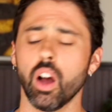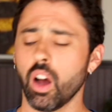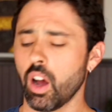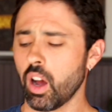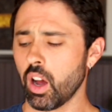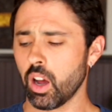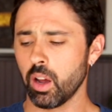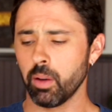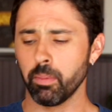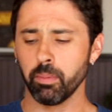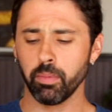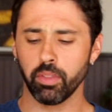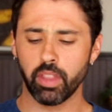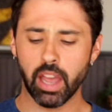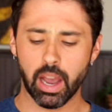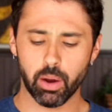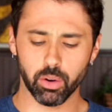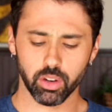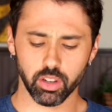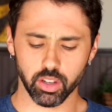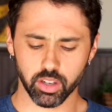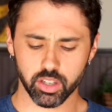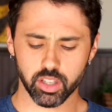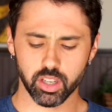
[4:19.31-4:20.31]
That
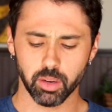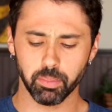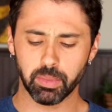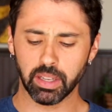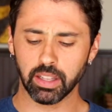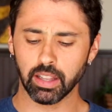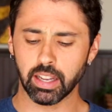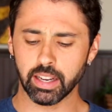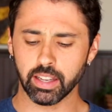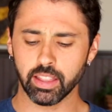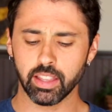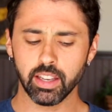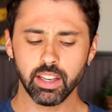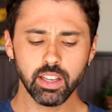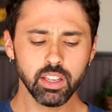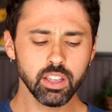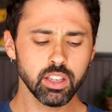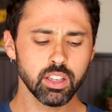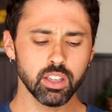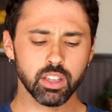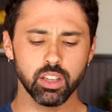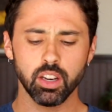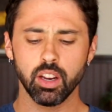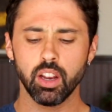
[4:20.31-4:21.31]
would look something like
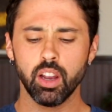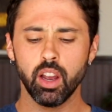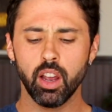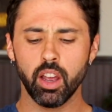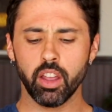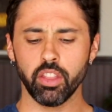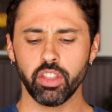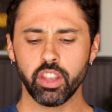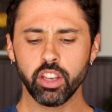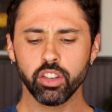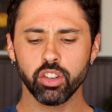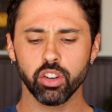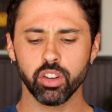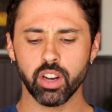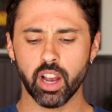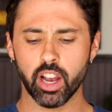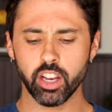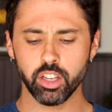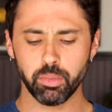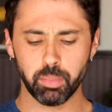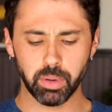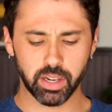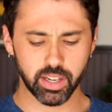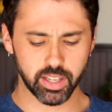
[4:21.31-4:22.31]
this. These are
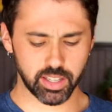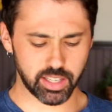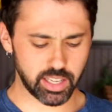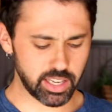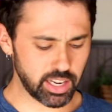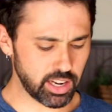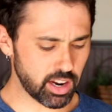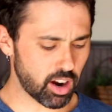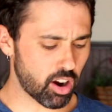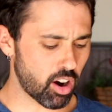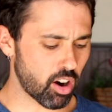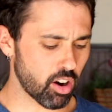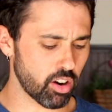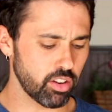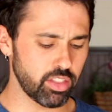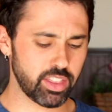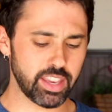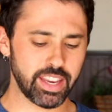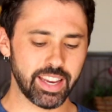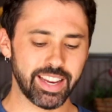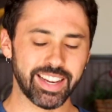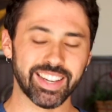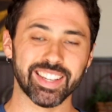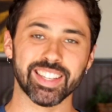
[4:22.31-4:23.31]
nice because they are
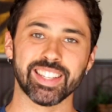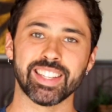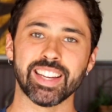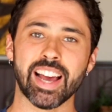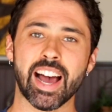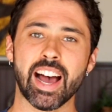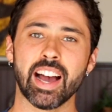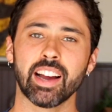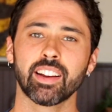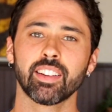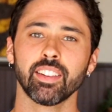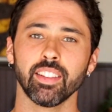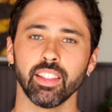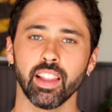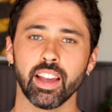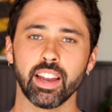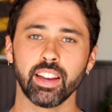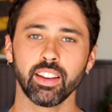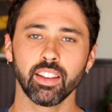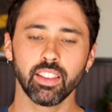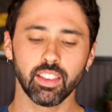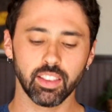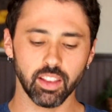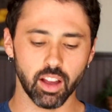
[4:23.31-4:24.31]
the exact
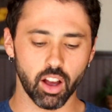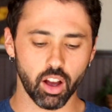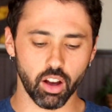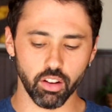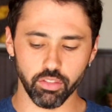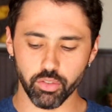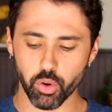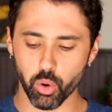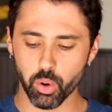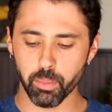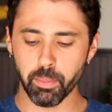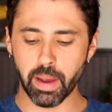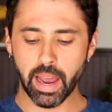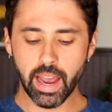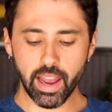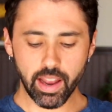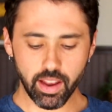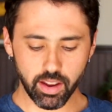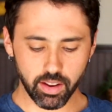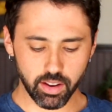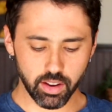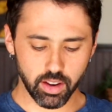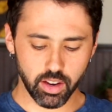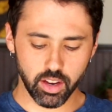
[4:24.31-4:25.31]
length of your
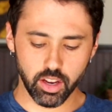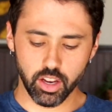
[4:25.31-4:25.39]
mat.